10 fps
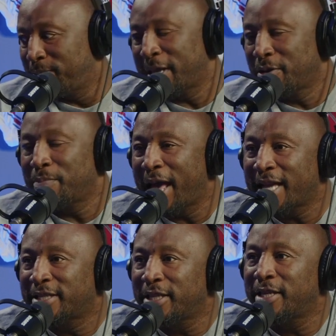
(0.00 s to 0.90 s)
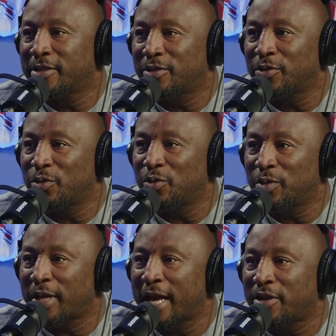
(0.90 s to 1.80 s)
take a back seat to
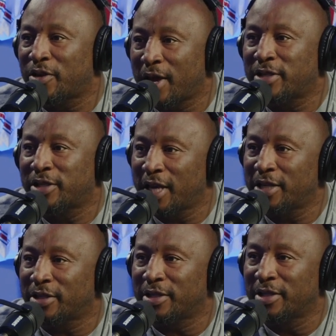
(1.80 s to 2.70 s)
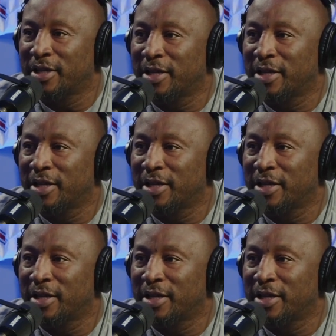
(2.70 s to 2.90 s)
like your education.